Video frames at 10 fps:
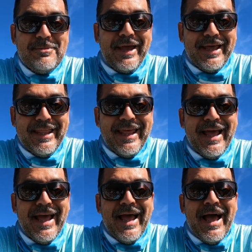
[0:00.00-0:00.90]
Man,
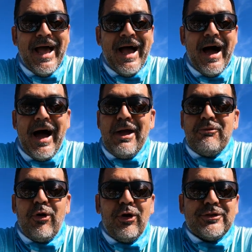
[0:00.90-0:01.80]
I
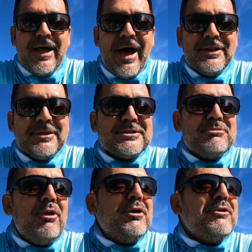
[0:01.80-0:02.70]
worked out this
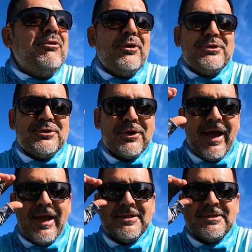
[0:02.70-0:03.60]
morning for sure,
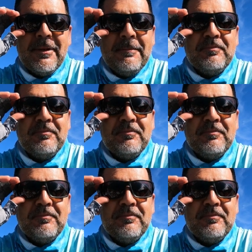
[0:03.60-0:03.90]
guys.